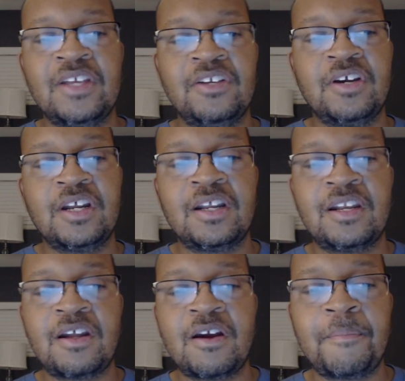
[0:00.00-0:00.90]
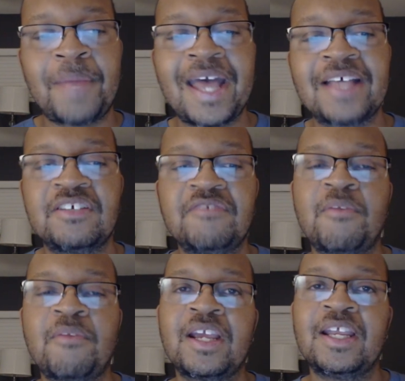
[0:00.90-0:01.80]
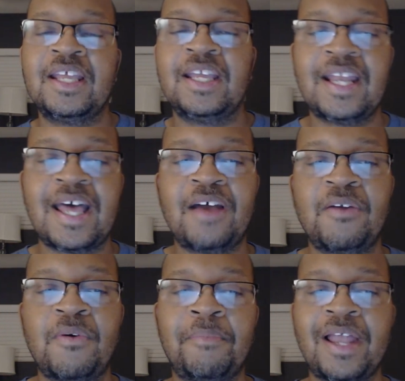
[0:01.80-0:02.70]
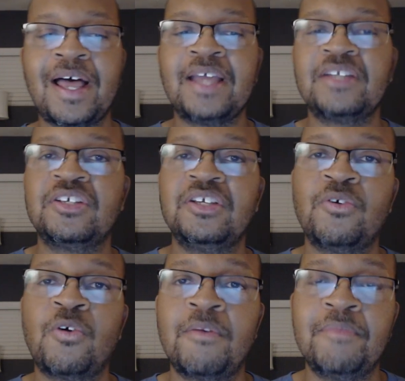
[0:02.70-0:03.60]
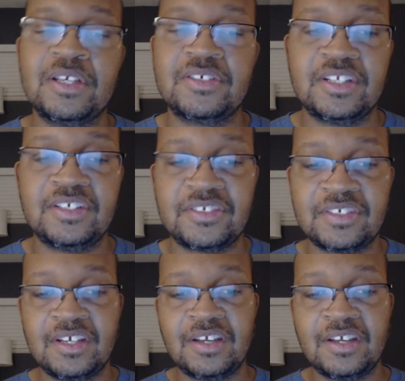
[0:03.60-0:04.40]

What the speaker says: You're going to learn passive marketing and how to apply it to your business.